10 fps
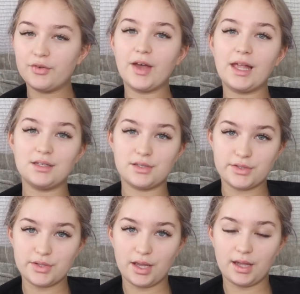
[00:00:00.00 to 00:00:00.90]

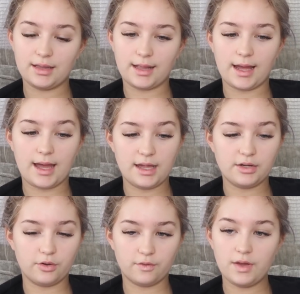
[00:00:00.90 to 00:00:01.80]
fantasy in their
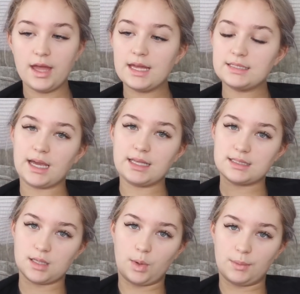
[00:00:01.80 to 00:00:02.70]
head of dating
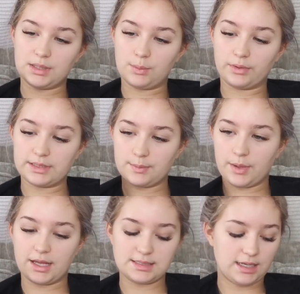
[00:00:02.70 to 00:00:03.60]
someone, but then once a
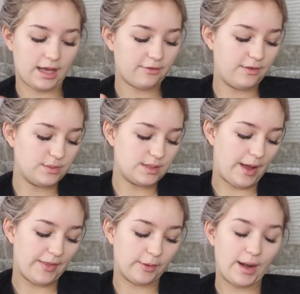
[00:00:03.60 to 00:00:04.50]
person like feels it
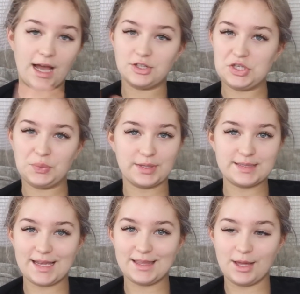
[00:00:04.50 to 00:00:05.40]
back, they don't actually want to
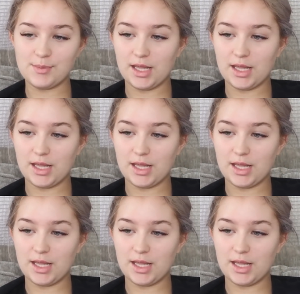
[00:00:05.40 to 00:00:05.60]
date them,